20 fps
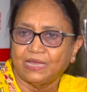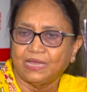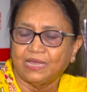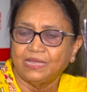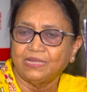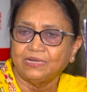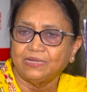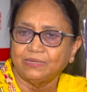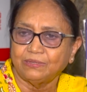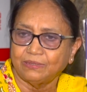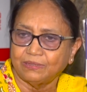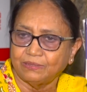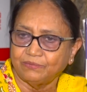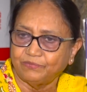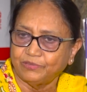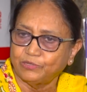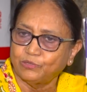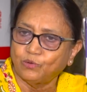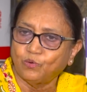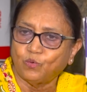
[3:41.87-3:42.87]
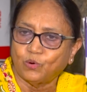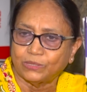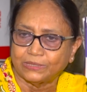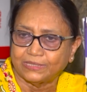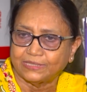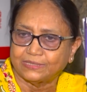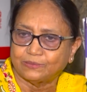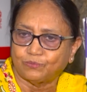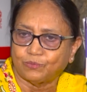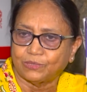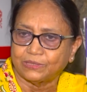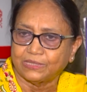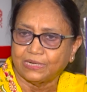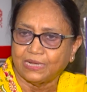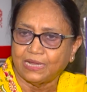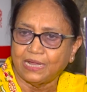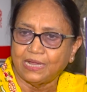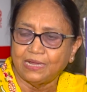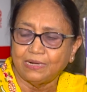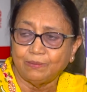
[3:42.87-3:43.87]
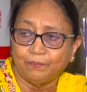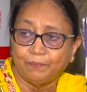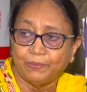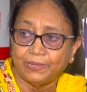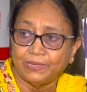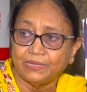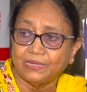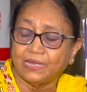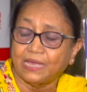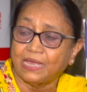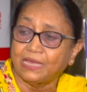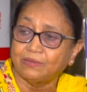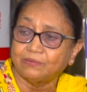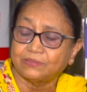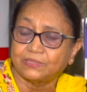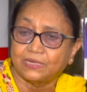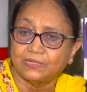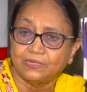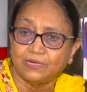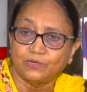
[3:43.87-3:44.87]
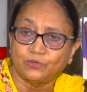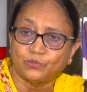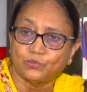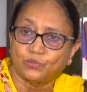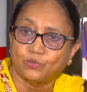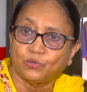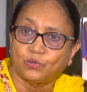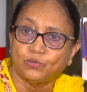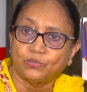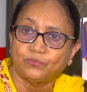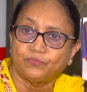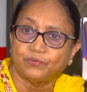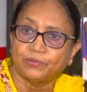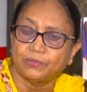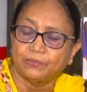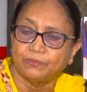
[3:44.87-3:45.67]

And we know what is what. And I have studied throughout